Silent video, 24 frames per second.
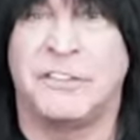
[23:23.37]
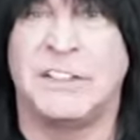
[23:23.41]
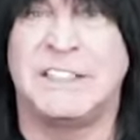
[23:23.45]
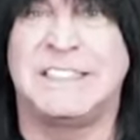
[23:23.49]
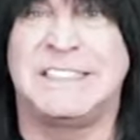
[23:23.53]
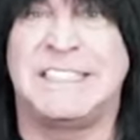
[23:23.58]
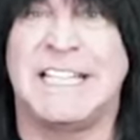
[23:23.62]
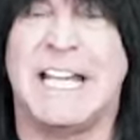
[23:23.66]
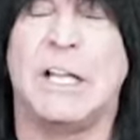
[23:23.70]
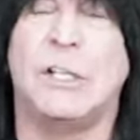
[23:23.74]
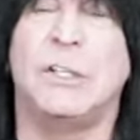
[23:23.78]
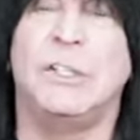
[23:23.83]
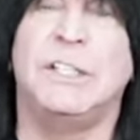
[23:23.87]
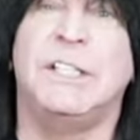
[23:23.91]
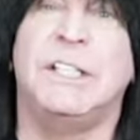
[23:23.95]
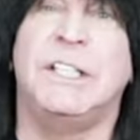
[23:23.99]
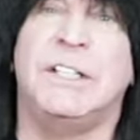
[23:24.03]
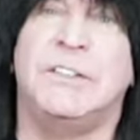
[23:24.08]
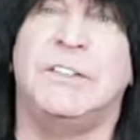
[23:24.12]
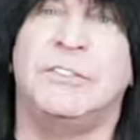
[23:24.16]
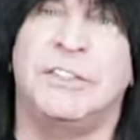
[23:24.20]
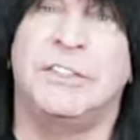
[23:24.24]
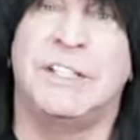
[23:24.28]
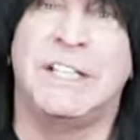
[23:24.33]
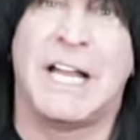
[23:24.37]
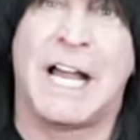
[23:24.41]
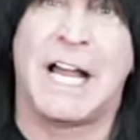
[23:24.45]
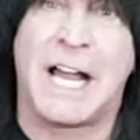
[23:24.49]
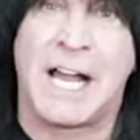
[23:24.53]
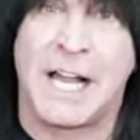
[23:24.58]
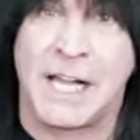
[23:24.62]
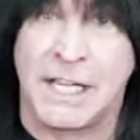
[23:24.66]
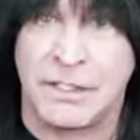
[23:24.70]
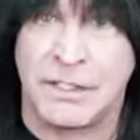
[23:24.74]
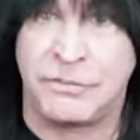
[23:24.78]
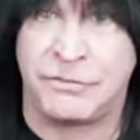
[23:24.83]
fidelity of an
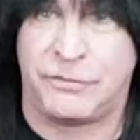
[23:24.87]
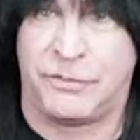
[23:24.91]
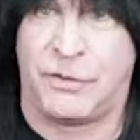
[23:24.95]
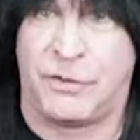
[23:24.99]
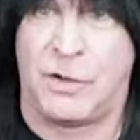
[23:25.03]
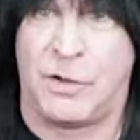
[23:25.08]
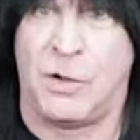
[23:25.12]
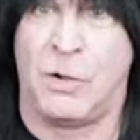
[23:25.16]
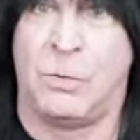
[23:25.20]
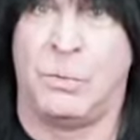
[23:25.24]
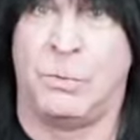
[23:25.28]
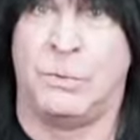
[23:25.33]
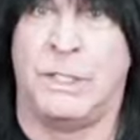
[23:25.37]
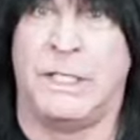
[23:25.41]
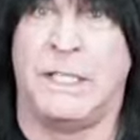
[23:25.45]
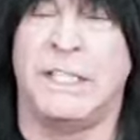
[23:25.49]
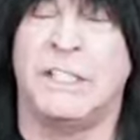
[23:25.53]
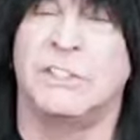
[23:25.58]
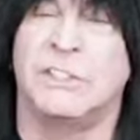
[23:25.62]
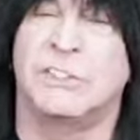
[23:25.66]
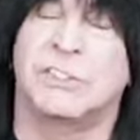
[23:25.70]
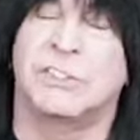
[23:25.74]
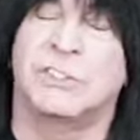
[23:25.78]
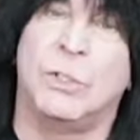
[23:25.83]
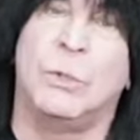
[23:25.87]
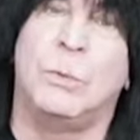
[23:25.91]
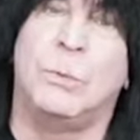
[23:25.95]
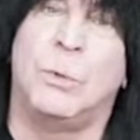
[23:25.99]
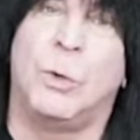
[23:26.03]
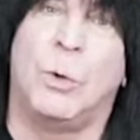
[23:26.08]
iPhone is so,